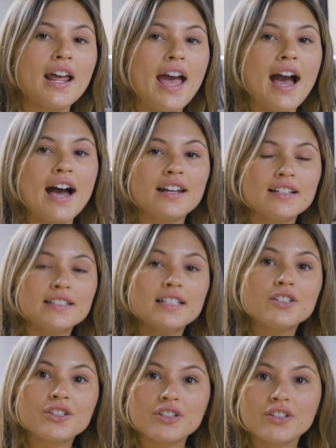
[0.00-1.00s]
to add
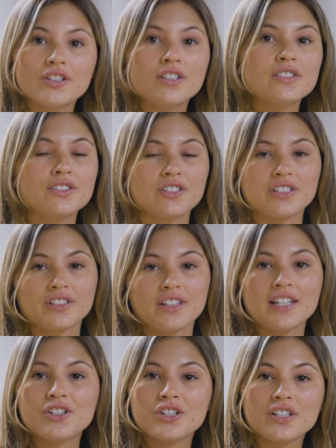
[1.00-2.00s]
additional
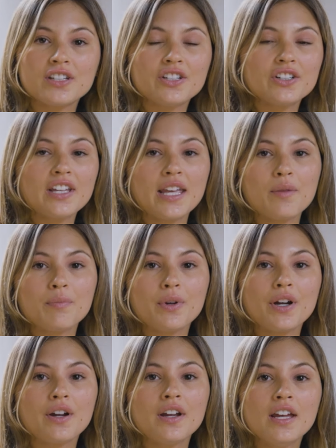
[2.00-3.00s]
circulation in your
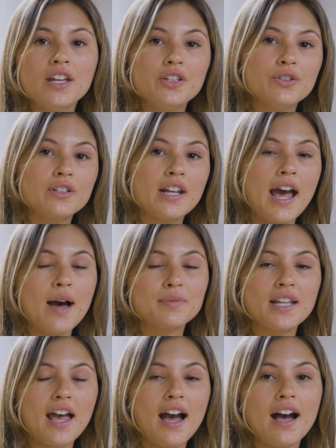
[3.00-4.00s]
camper, you can opt
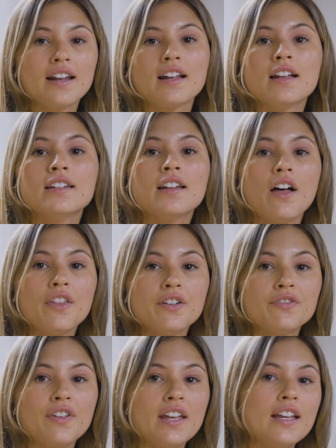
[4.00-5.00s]
to add another
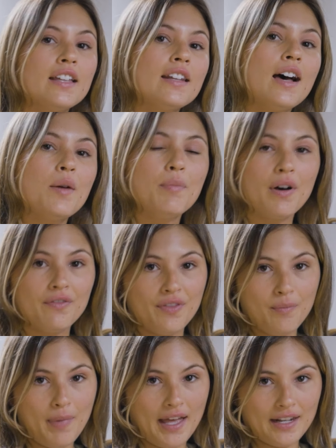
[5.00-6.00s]
fan above
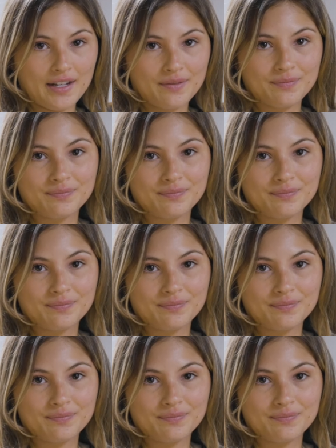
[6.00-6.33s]
the bed.